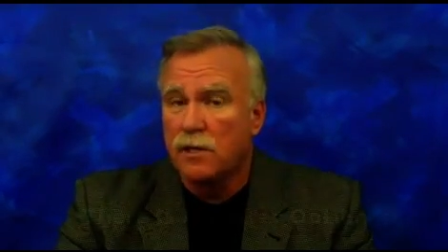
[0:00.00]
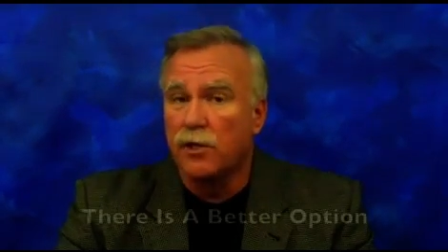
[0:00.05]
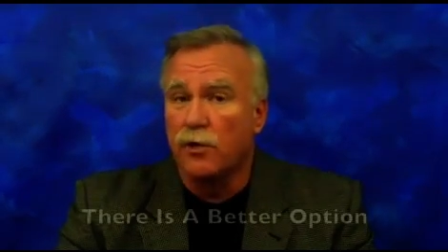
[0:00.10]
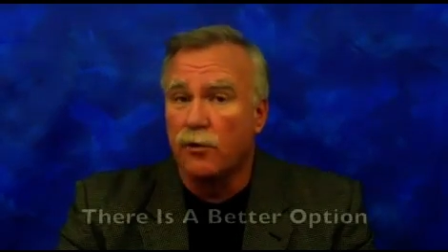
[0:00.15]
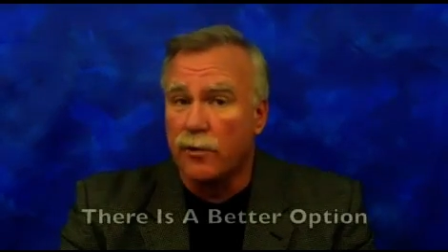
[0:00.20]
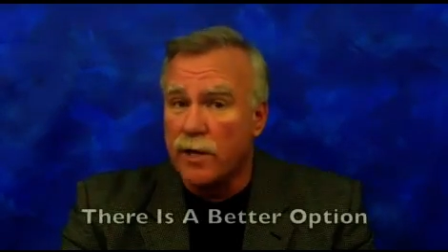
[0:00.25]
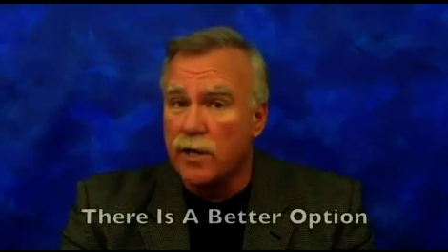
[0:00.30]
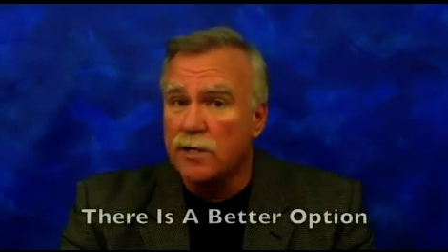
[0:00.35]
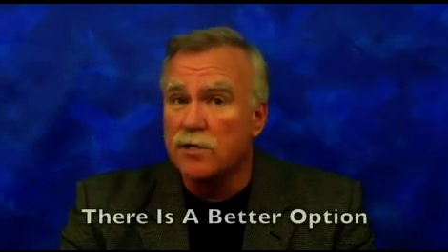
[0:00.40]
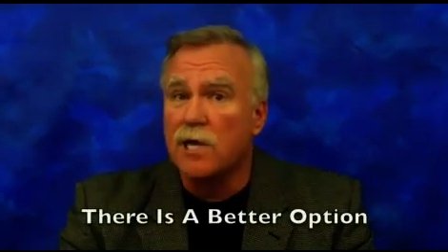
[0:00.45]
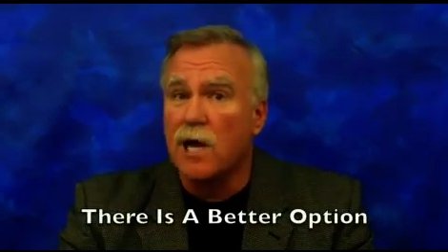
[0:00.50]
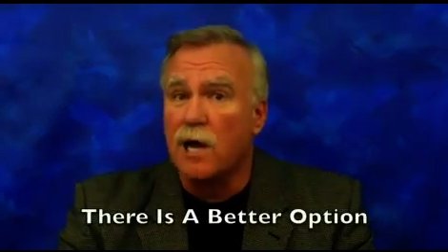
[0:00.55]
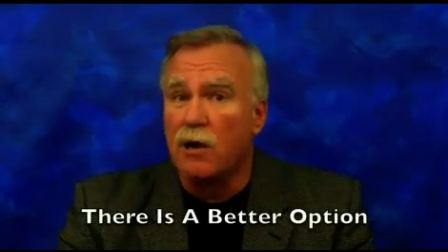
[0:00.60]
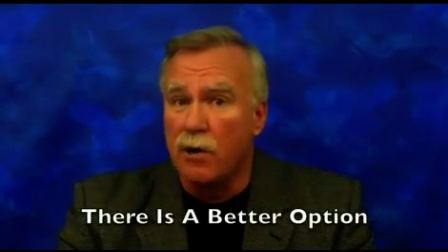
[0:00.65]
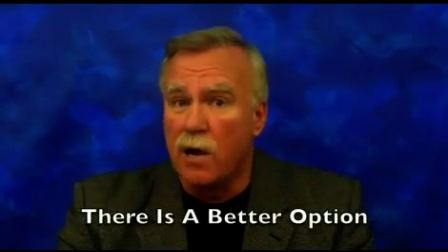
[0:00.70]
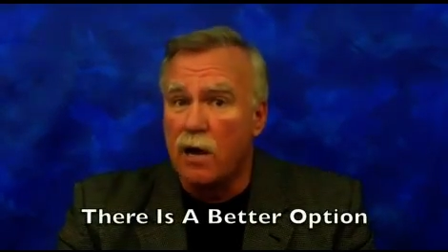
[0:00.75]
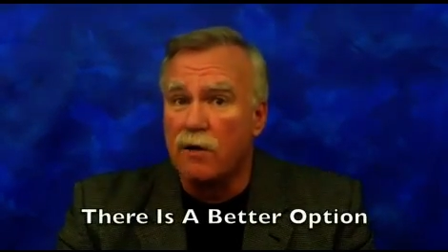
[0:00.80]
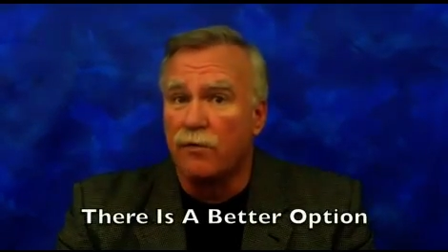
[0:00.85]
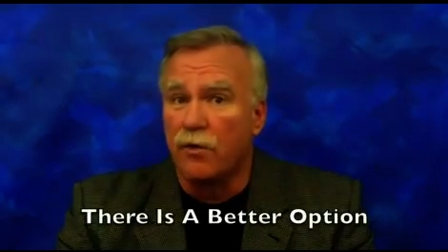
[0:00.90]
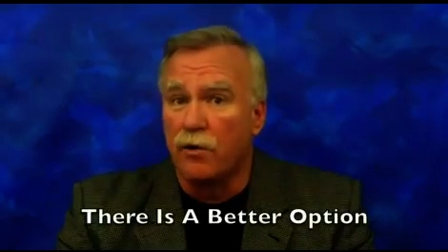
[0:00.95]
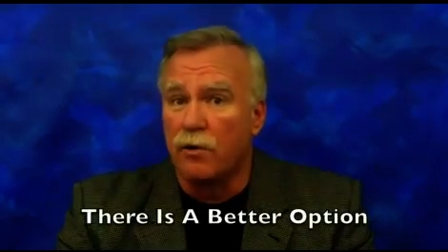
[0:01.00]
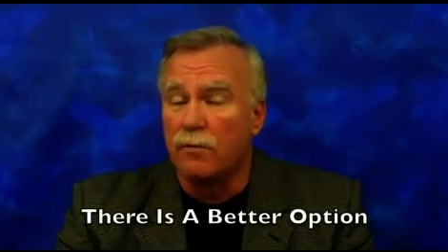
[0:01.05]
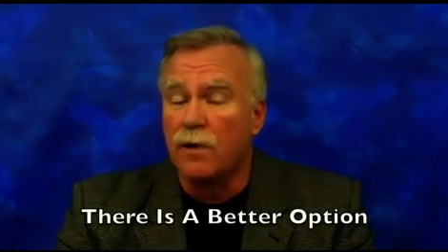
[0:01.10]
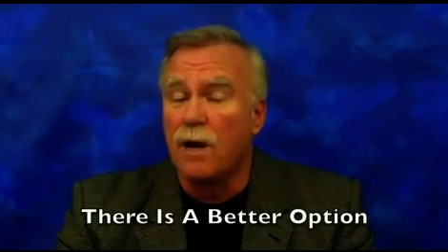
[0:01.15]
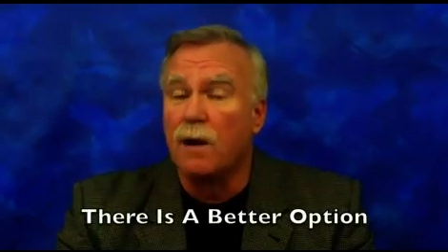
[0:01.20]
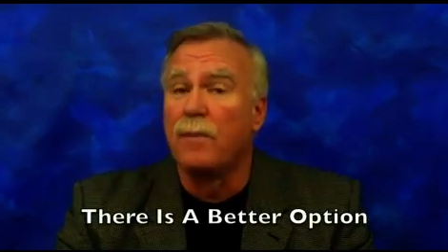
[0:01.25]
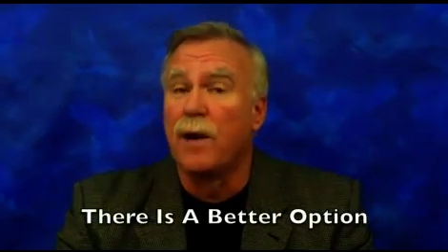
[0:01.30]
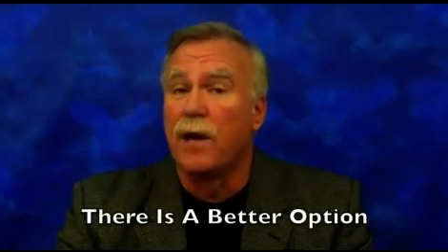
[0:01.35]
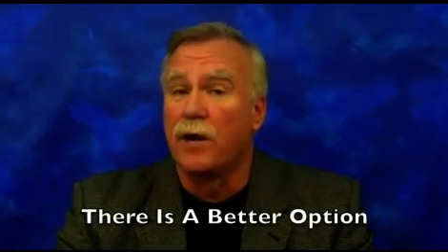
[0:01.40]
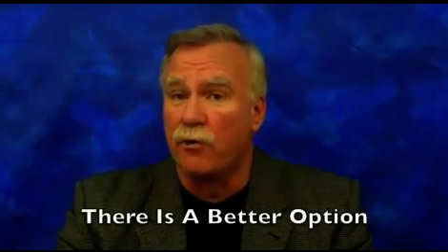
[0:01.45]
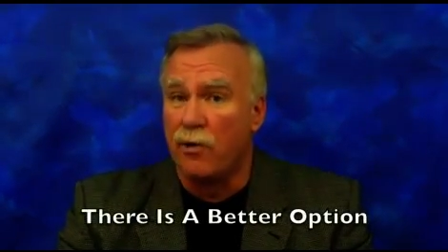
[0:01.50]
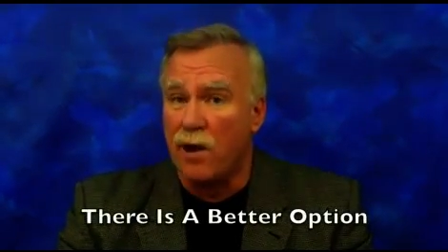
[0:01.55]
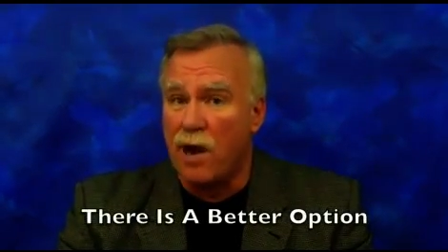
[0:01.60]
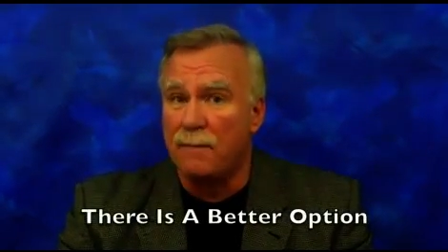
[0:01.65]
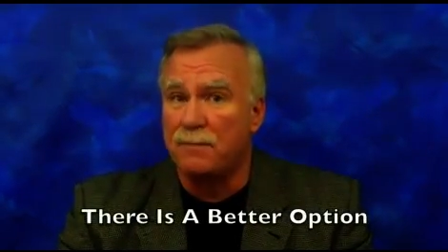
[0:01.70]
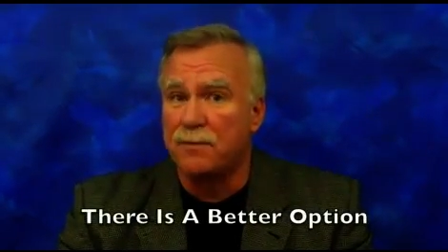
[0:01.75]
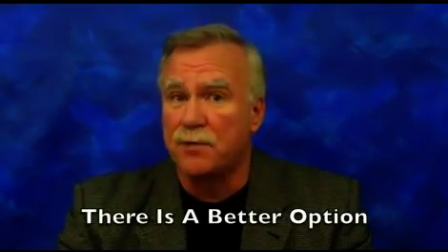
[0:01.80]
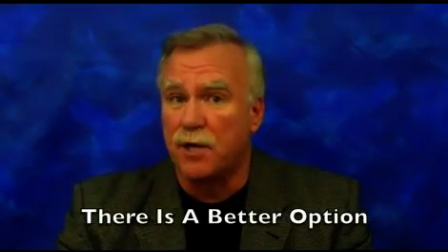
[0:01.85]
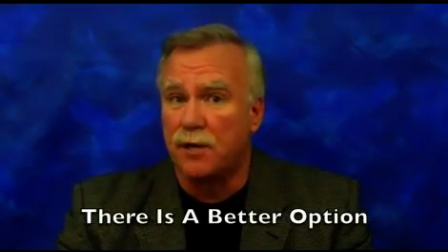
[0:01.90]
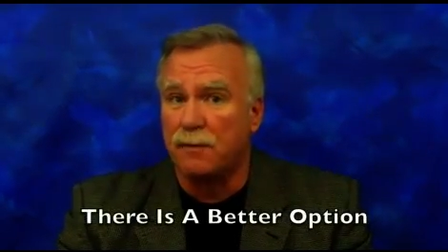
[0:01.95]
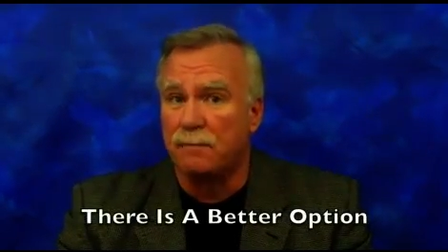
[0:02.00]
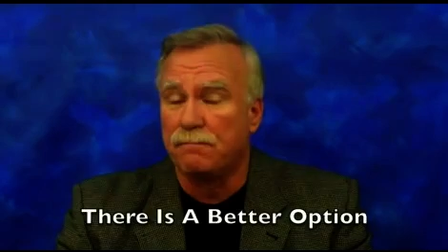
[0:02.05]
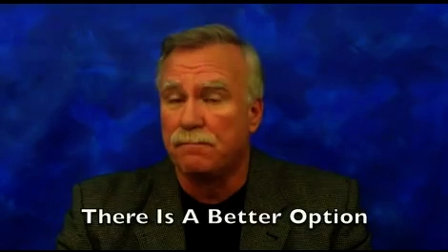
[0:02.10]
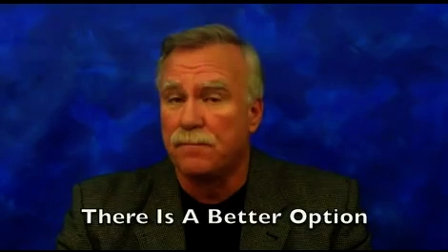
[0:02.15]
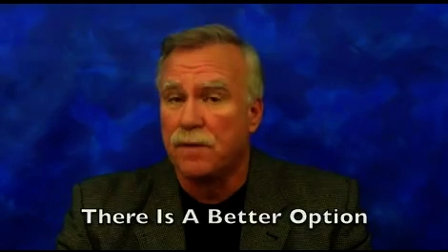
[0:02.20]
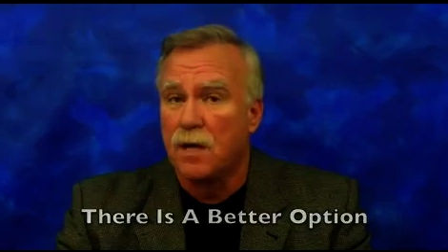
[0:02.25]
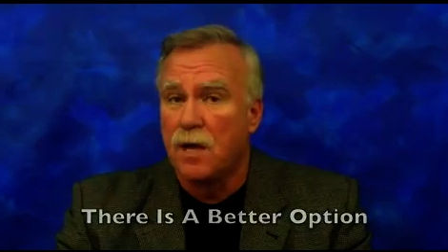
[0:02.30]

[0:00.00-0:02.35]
There is, however, a better option,